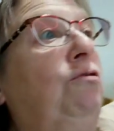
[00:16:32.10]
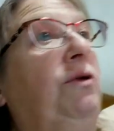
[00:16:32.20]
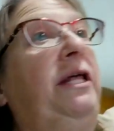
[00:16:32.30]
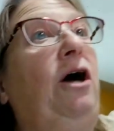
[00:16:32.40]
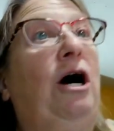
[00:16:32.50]

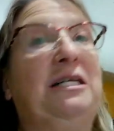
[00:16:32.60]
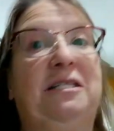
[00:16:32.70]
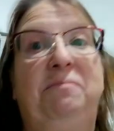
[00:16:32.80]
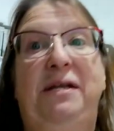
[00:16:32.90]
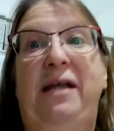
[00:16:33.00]
really
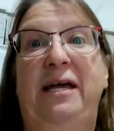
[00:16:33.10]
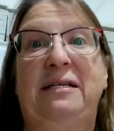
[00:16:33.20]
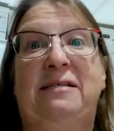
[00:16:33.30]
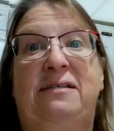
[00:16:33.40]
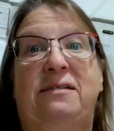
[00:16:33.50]
awesome and
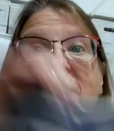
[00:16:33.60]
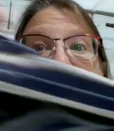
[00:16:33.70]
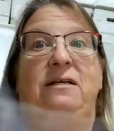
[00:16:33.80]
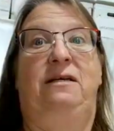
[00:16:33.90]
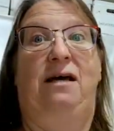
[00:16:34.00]
nice
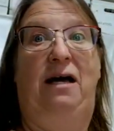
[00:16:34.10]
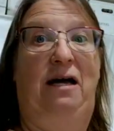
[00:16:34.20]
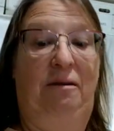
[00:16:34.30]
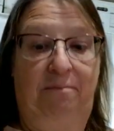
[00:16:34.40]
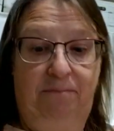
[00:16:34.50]

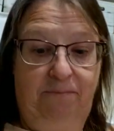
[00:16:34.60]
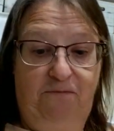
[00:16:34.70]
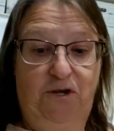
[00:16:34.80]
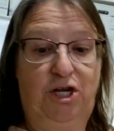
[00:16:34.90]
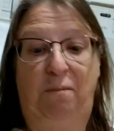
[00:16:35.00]

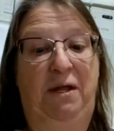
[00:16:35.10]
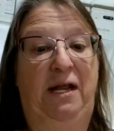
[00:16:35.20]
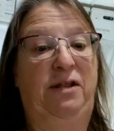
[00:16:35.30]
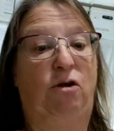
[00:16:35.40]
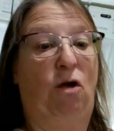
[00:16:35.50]
for shipment,
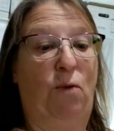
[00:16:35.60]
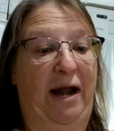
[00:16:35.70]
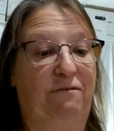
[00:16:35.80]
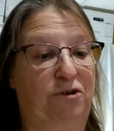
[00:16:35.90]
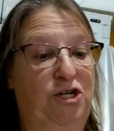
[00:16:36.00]
and they're all
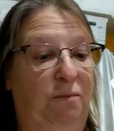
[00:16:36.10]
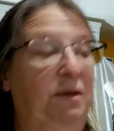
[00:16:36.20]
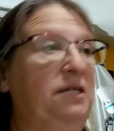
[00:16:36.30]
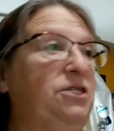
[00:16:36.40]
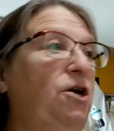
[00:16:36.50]
ready for
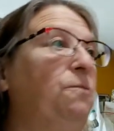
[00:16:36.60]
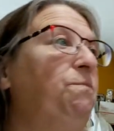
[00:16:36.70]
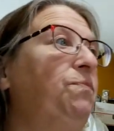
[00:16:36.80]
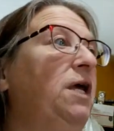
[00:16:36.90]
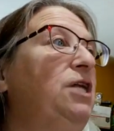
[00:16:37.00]
shipment, so
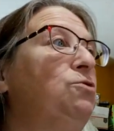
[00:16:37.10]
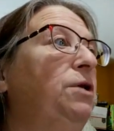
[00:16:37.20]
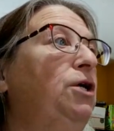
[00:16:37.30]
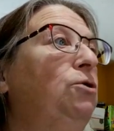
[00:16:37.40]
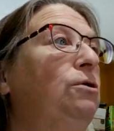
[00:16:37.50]
it's
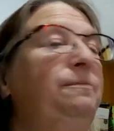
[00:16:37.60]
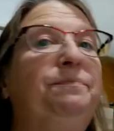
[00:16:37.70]
really cool.